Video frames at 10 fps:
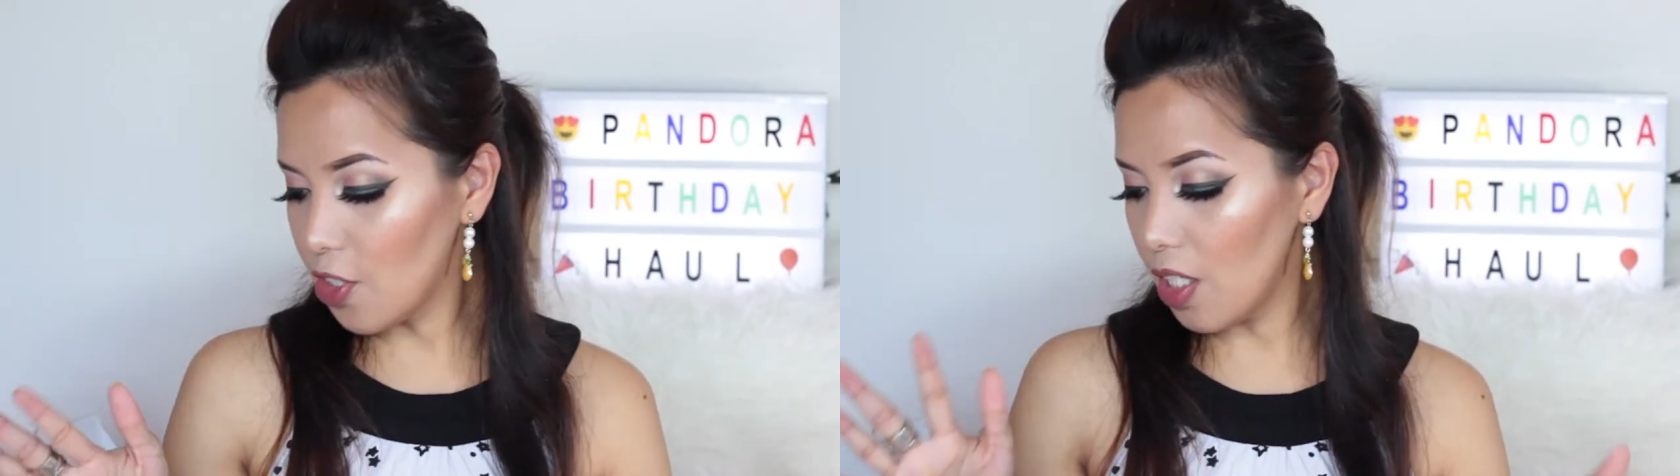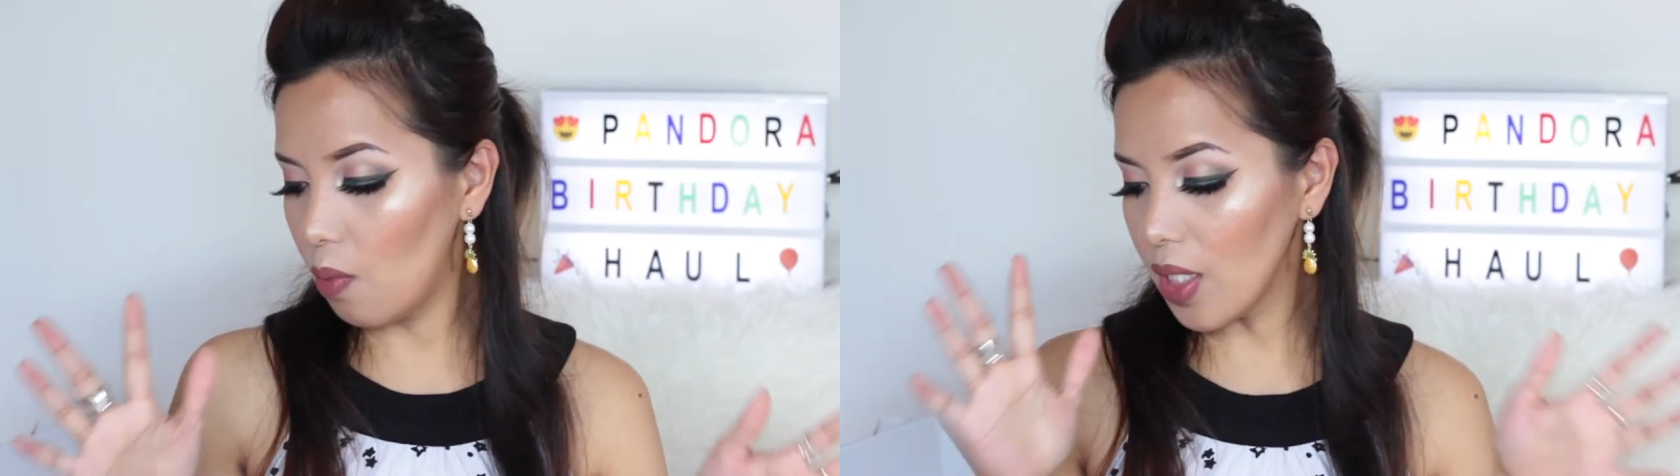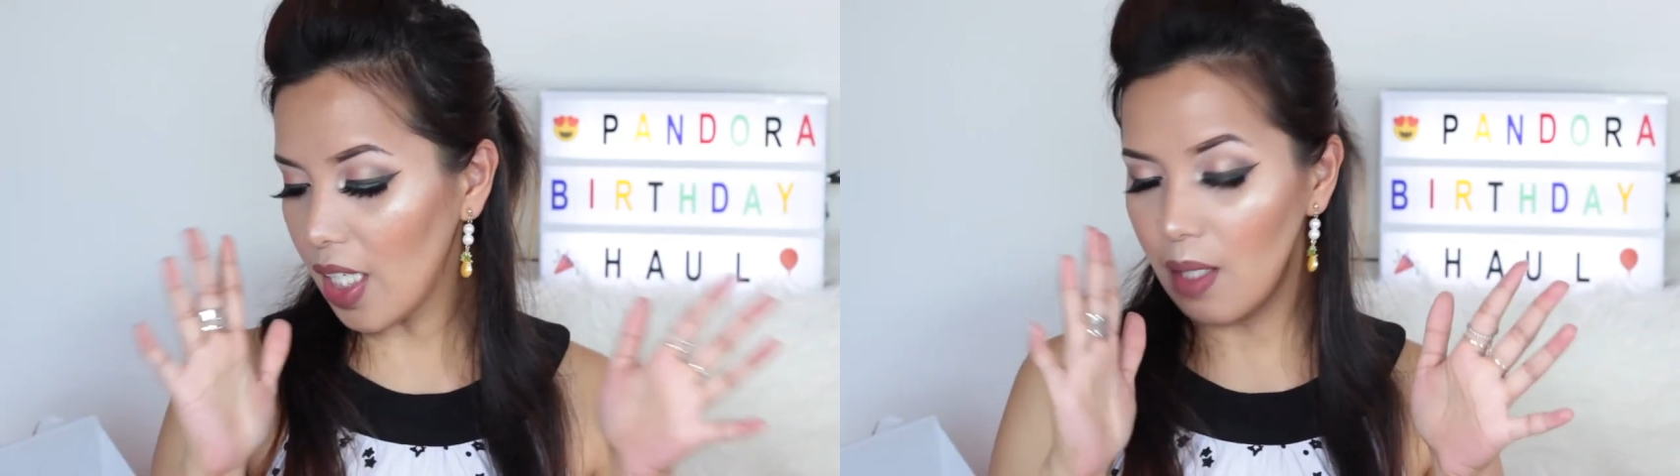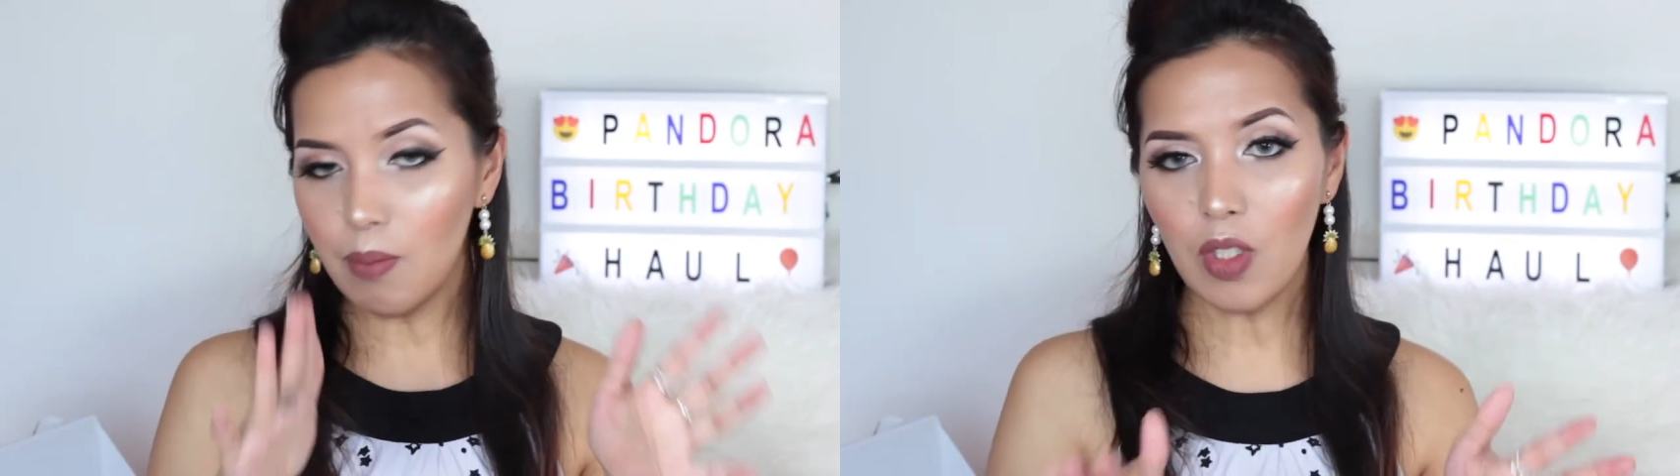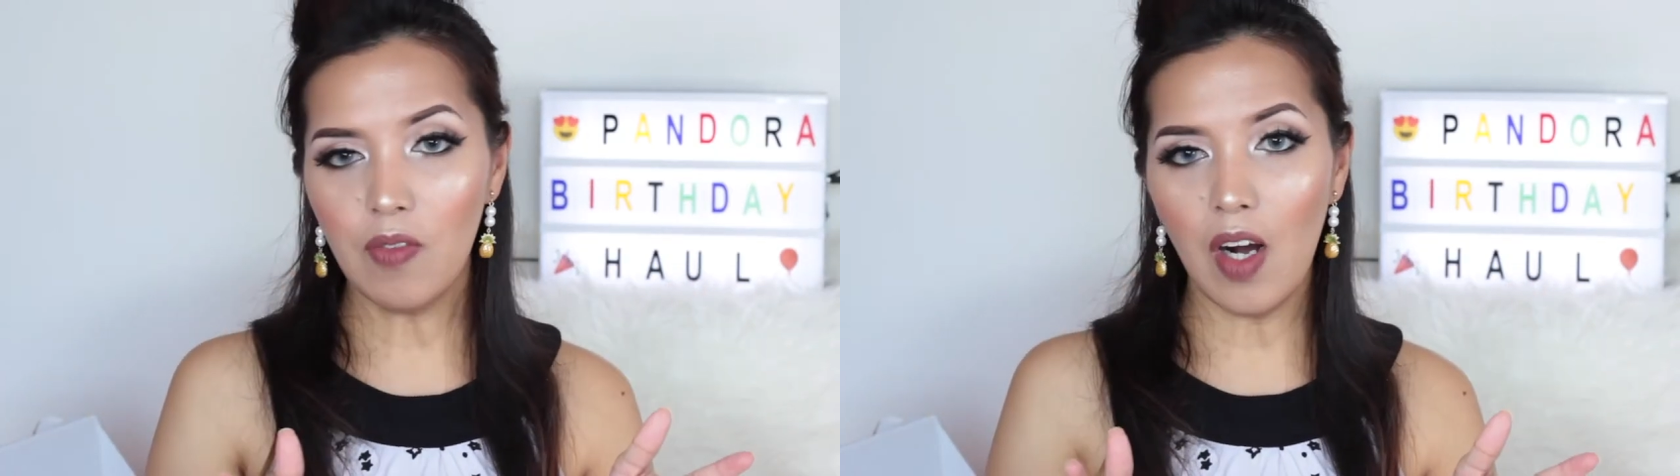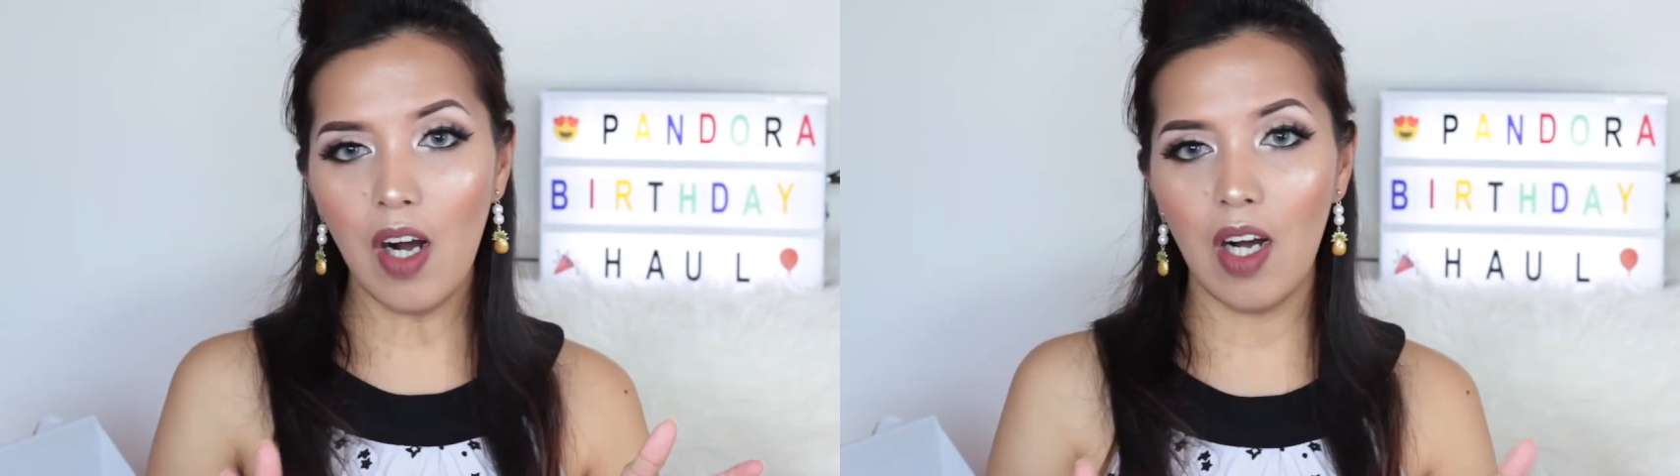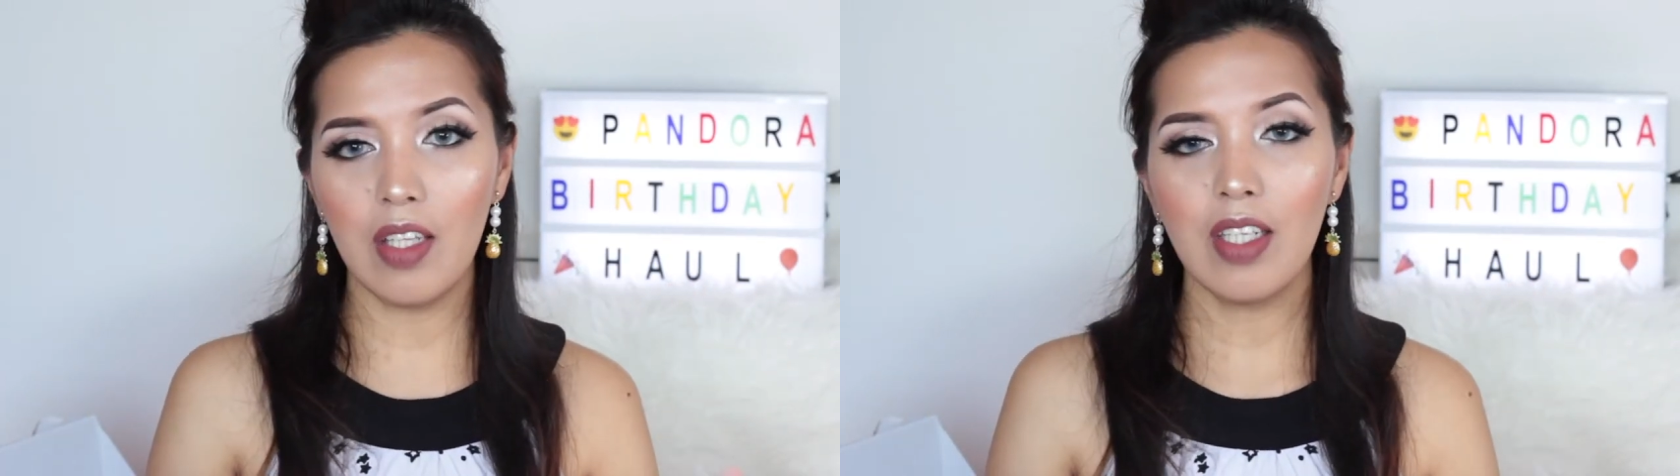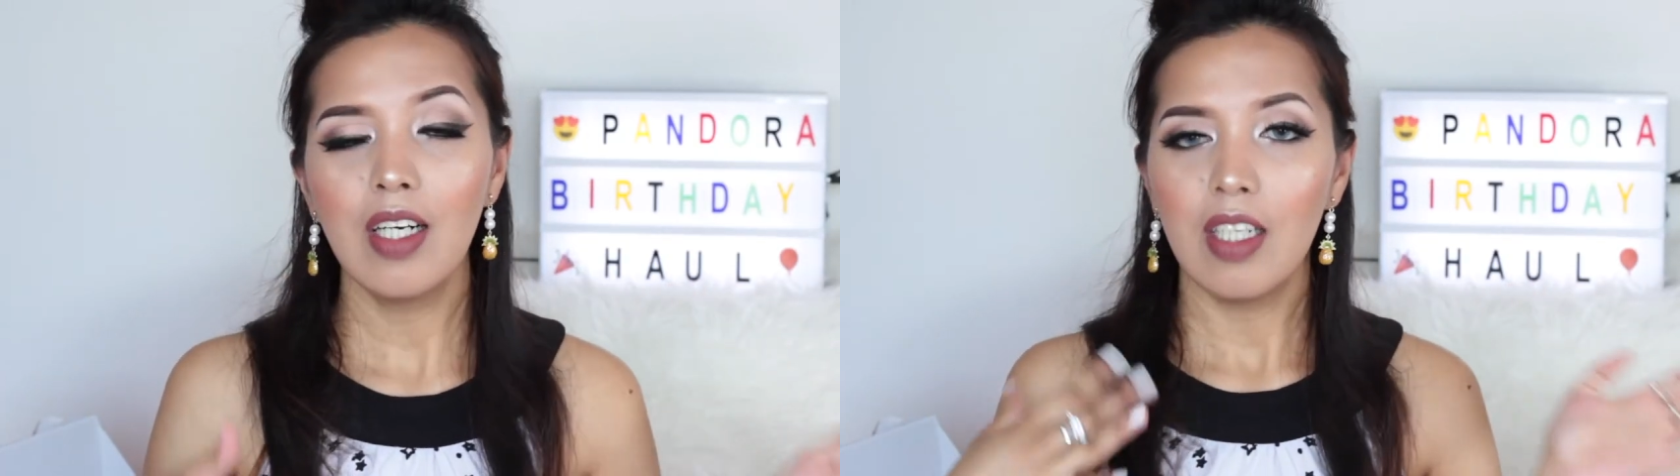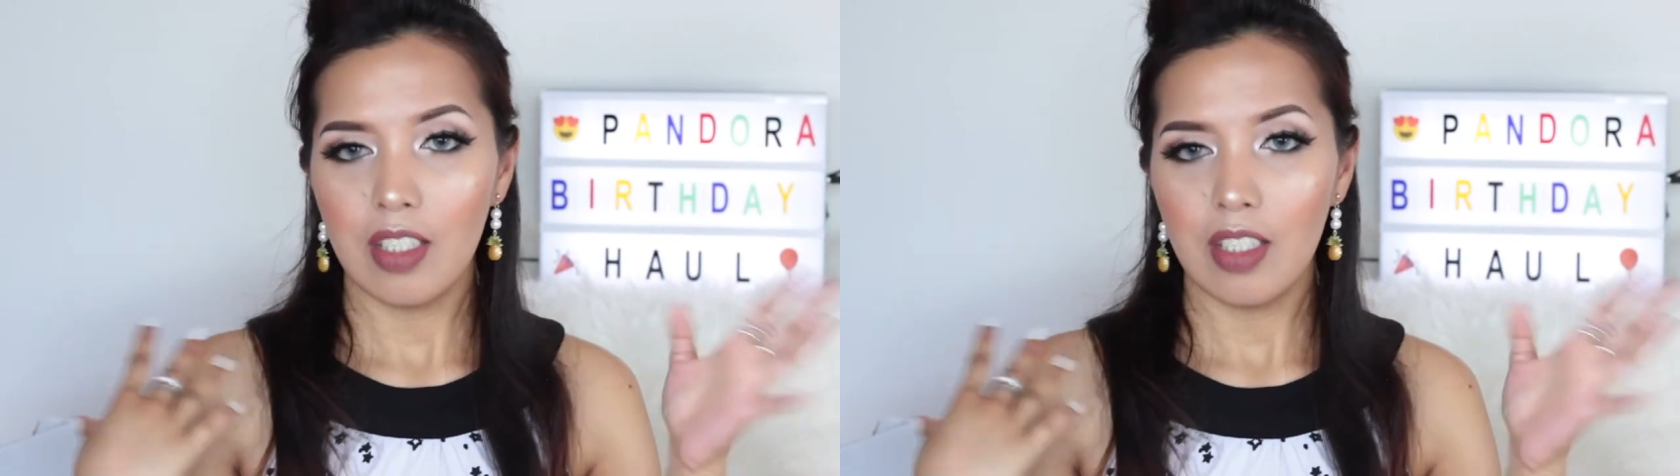So we're gonna move on